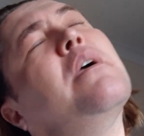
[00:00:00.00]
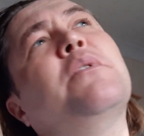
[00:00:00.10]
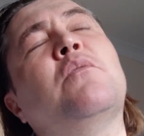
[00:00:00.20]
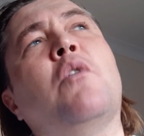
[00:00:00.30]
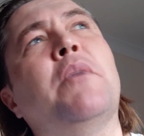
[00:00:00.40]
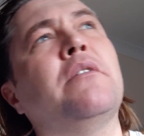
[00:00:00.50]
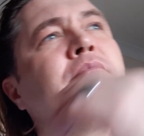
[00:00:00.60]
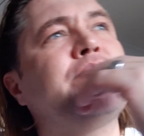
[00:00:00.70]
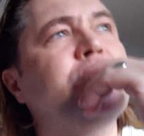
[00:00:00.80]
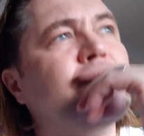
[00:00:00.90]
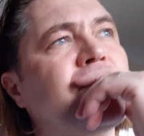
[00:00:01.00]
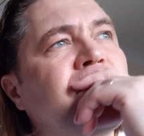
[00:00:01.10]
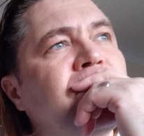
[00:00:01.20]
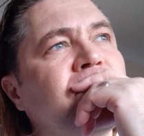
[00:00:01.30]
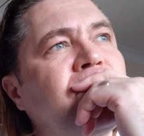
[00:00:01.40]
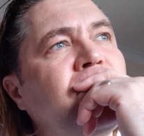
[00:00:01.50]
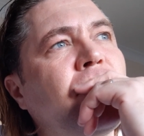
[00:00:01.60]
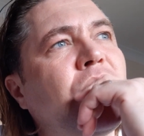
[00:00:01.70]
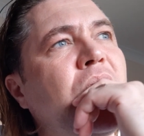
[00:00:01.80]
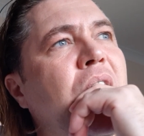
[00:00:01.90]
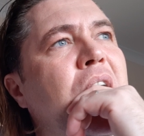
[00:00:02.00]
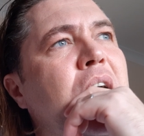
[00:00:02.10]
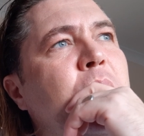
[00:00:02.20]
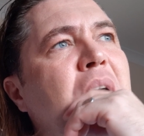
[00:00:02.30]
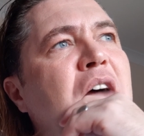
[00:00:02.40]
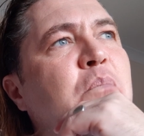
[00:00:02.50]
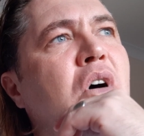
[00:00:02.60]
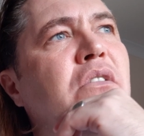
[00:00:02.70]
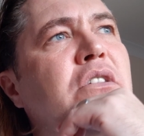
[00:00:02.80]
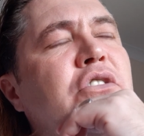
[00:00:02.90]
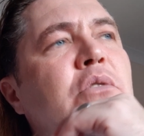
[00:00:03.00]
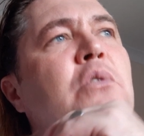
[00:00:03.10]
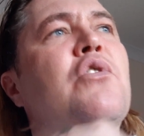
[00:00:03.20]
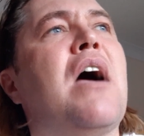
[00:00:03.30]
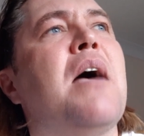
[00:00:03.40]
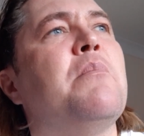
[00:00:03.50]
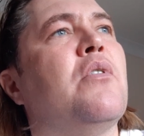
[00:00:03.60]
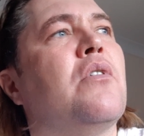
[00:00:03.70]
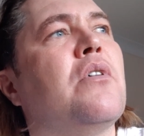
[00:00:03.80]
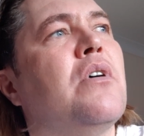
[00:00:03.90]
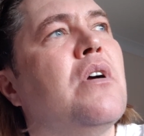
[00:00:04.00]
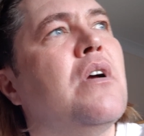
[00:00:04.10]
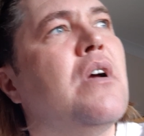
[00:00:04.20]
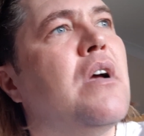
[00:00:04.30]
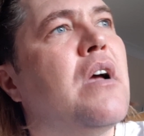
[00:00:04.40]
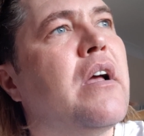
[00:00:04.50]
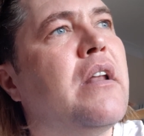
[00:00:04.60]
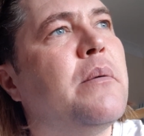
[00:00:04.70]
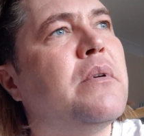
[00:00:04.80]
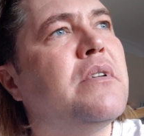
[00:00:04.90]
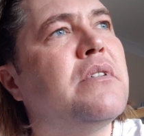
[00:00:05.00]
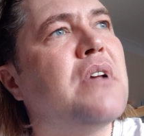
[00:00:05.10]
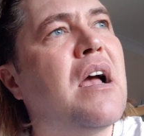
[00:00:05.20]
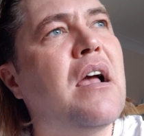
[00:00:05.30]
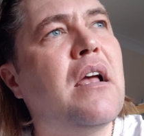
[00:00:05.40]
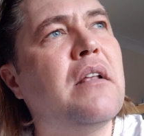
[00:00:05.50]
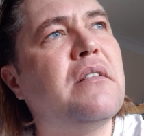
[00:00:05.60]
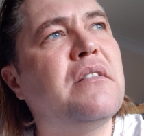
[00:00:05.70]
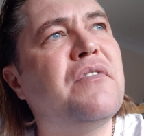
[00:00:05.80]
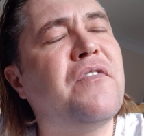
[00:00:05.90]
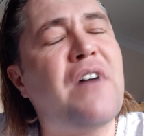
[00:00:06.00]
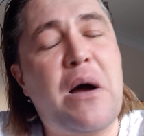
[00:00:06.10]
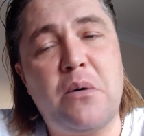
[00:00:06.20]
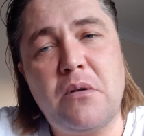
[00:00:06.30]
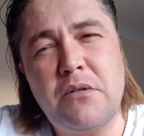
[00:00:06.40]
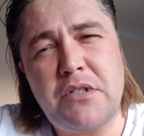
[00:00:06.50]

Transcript: it was a woman. Um, I bought this true crime book, and it was foul,